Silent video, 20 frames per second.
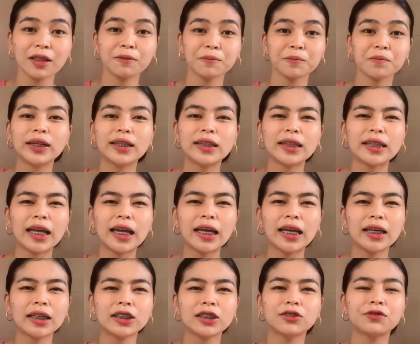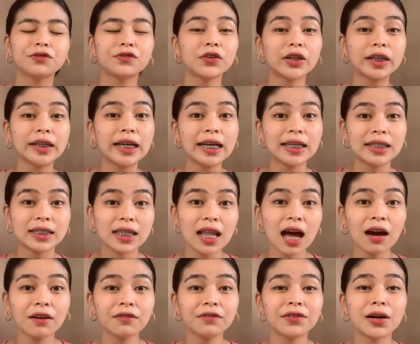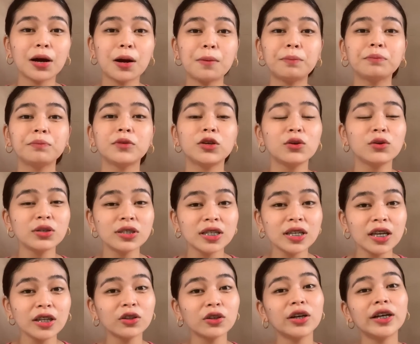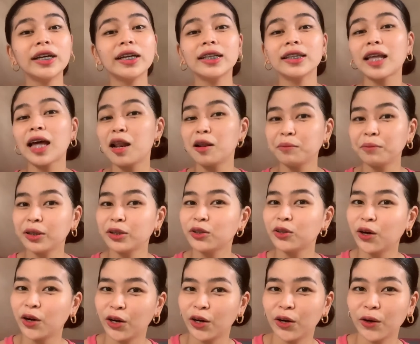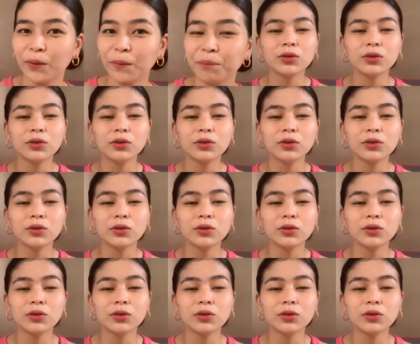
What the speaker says: So, it takes 4 days lang from QC to Oriental Mindoro.